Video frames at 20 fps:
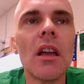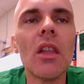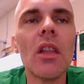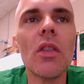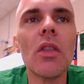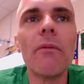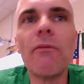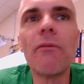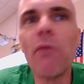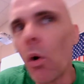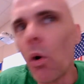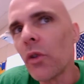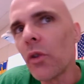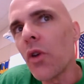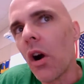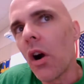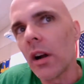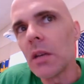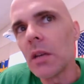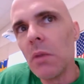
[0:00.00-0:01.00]
The fourth
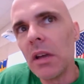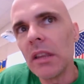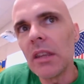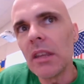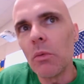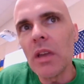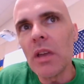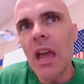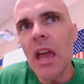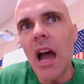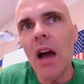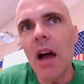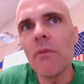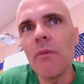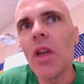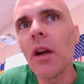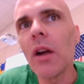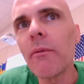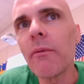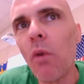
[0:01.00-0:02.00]
argument that we have,
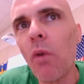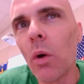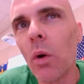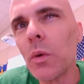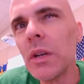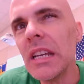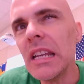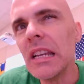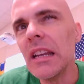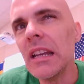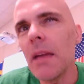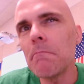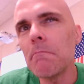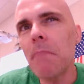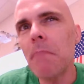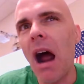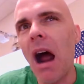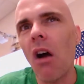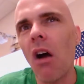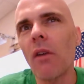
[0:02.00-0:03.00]
therefore, we need a
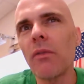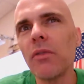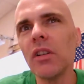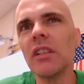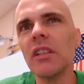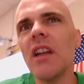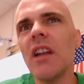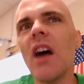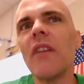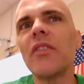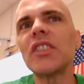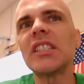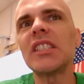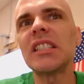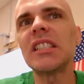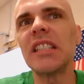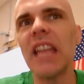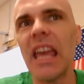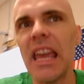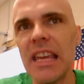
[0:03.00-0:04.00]
powerful enough
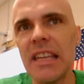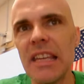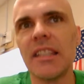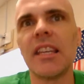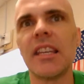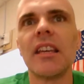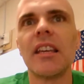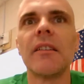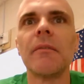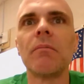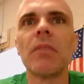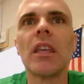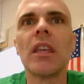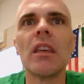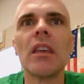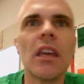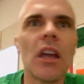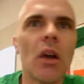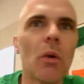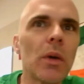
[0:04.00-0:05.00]
state.
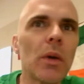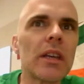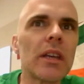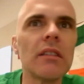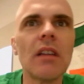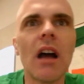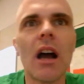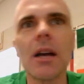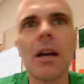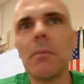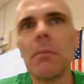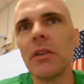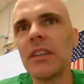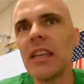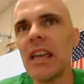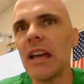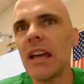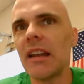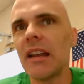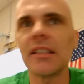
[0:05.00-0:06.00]
Here we can talk about the
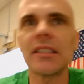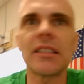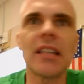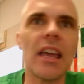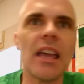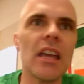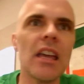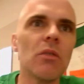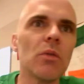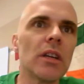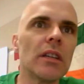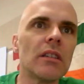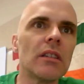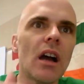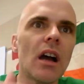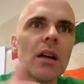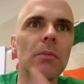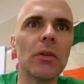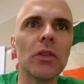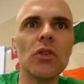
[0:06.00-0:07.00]
NSA, we can
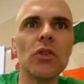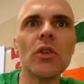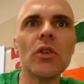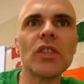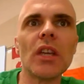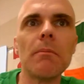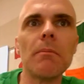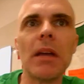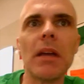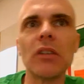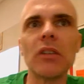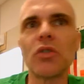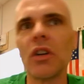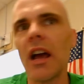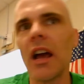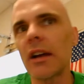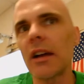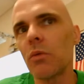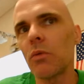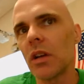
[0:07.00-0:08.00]
talk about the USA Patriot
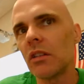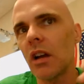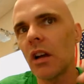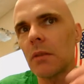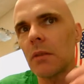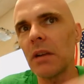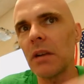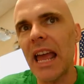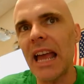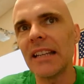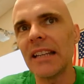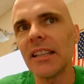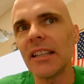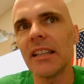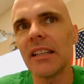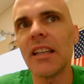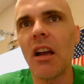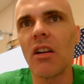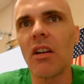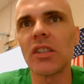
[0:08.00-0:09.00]
Act, we can talk about
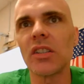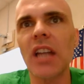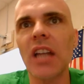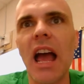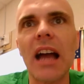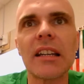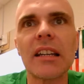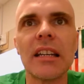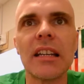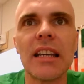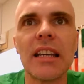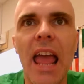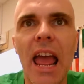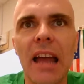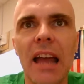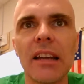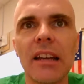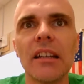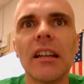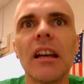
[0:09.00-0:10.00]
Anti-Terrorist Act in
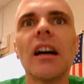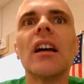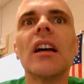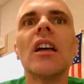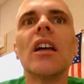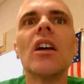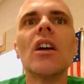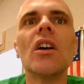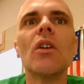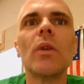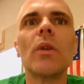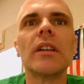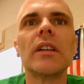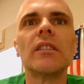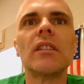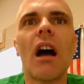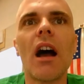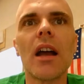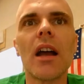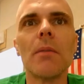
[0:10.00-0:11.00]
Canada, we can
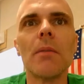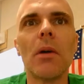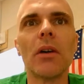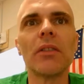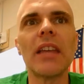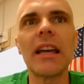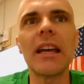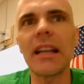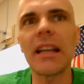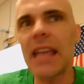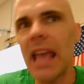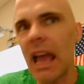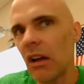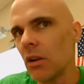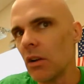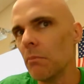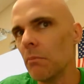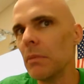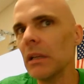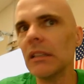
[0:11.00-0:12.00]
talk about that
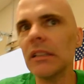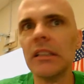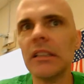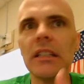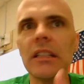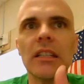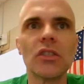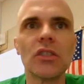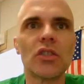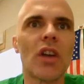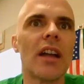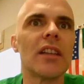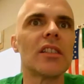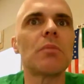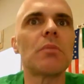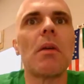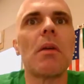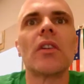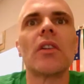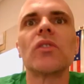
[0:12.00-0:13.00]
accountability and
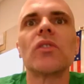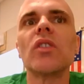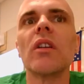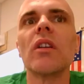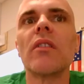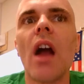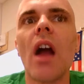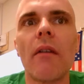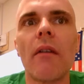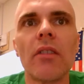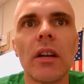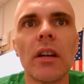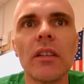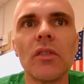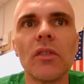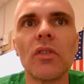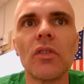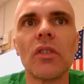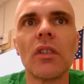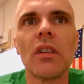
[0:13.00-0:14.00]
transparency of
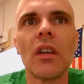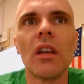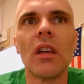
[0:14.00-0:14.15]
governance.